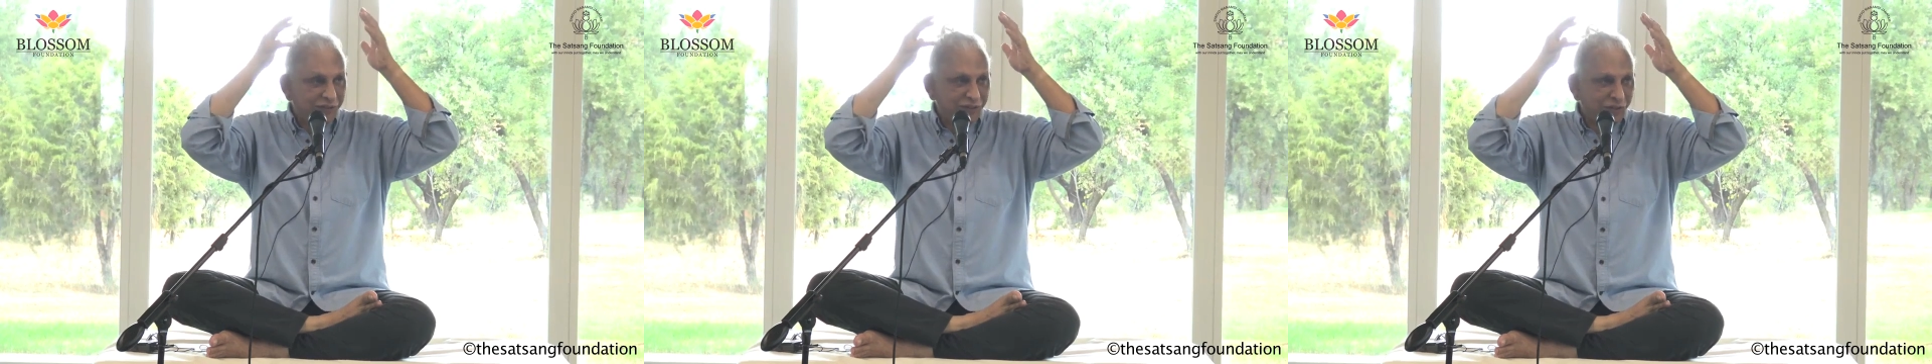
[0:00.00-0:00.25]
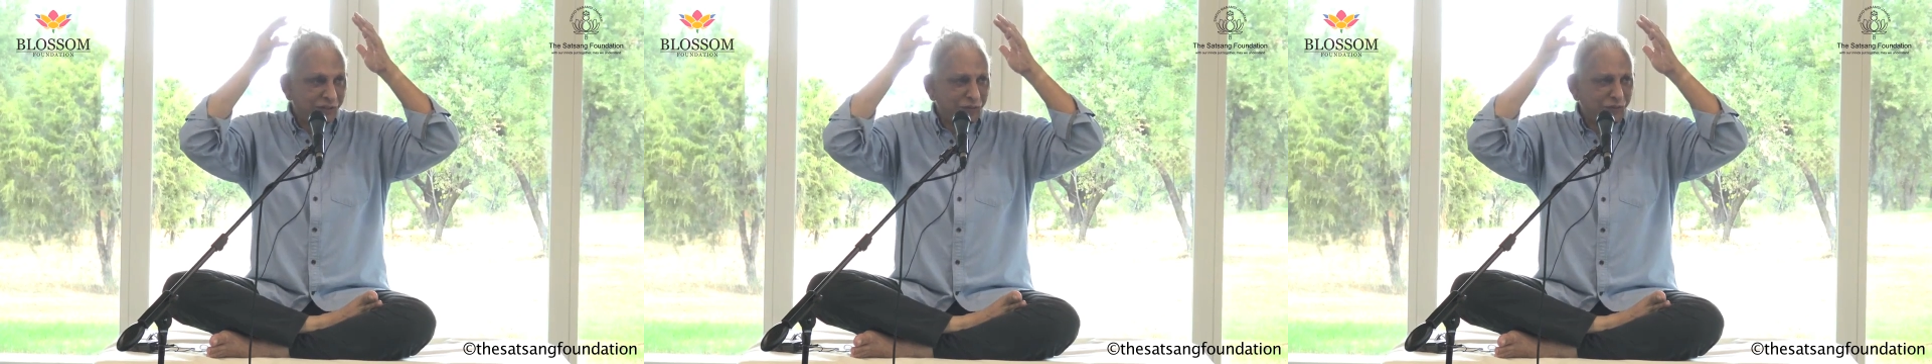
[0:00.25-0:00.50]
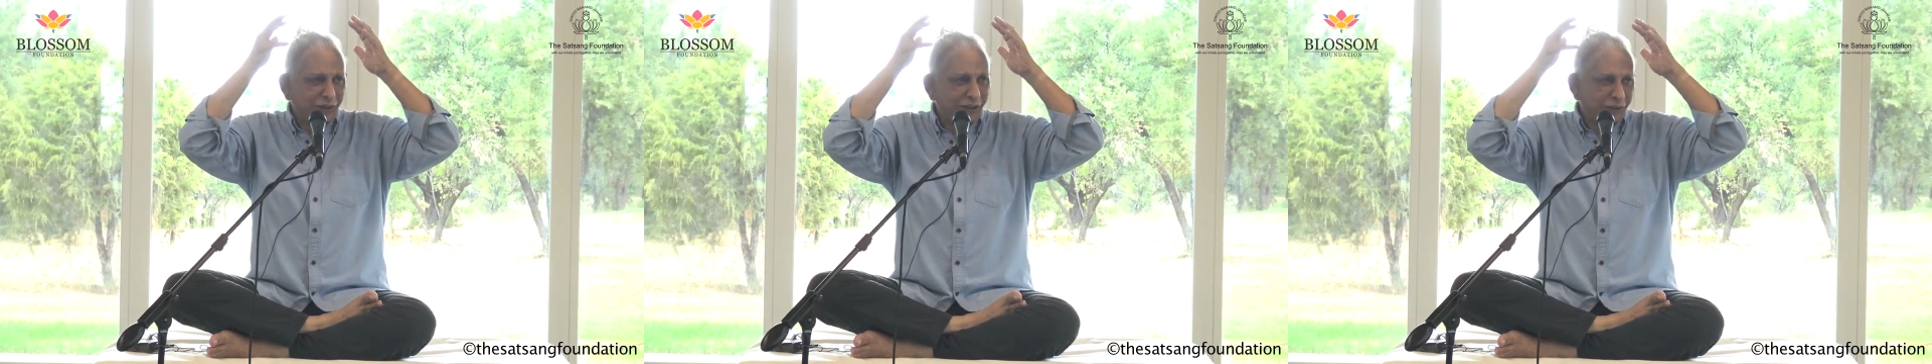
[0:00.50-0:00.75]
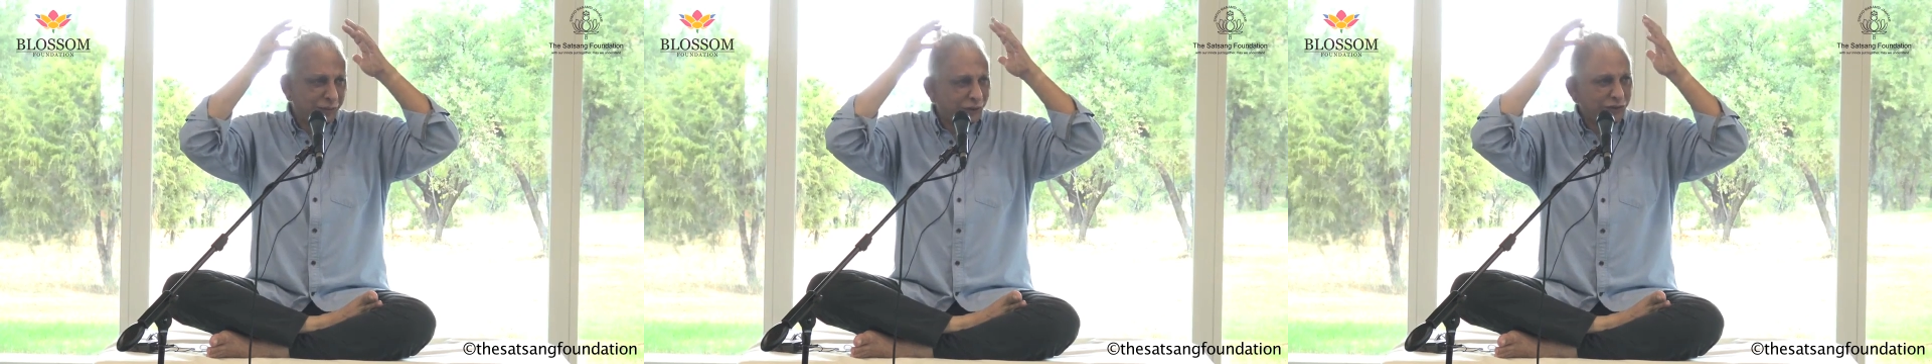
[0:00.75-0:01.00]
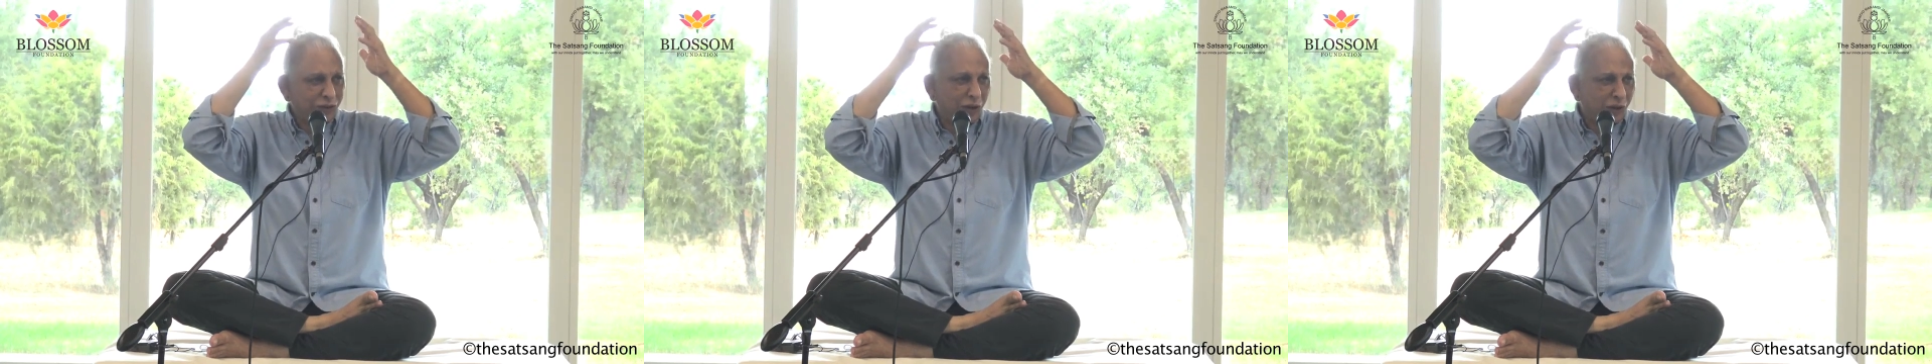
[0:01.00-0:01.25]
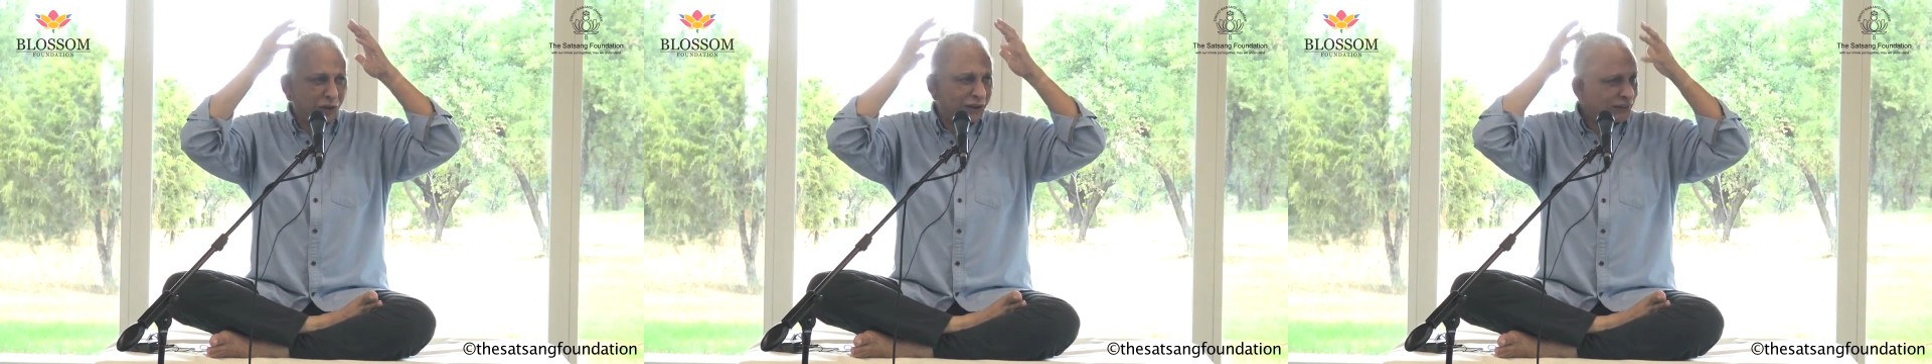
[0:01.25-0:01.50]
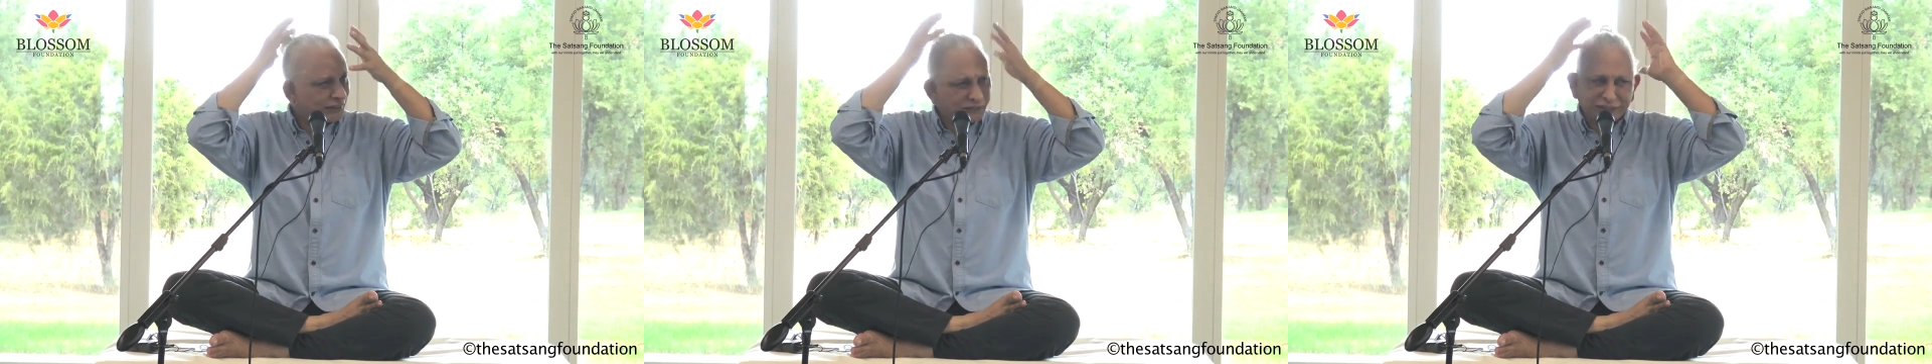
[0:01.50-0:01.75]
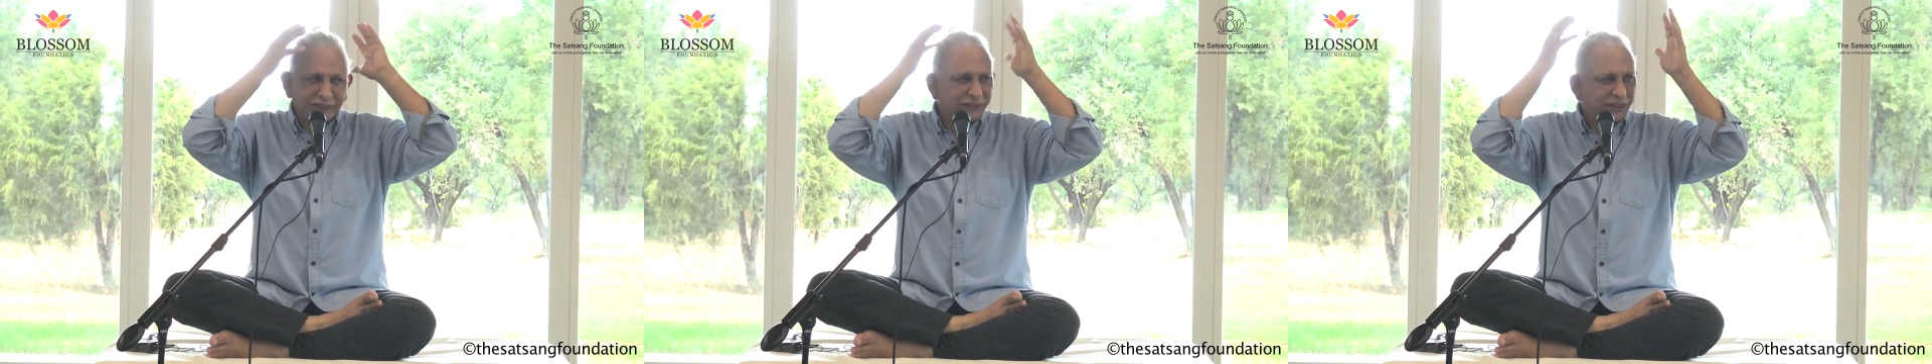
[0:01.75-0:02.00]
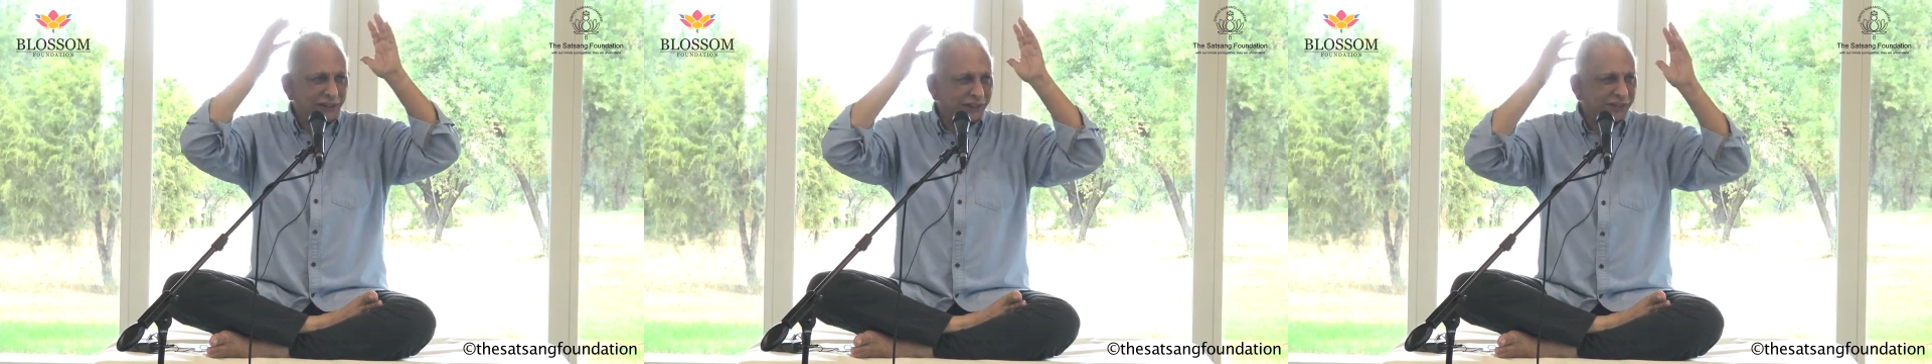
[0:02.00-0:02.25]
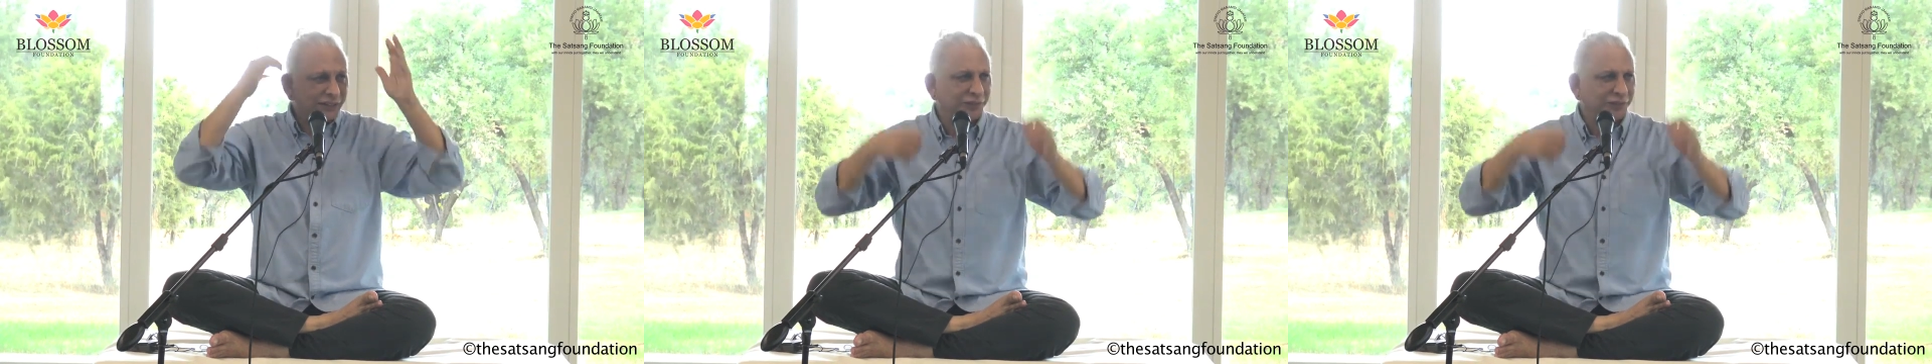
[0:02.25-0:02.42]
Don't worry about the order, it's just there.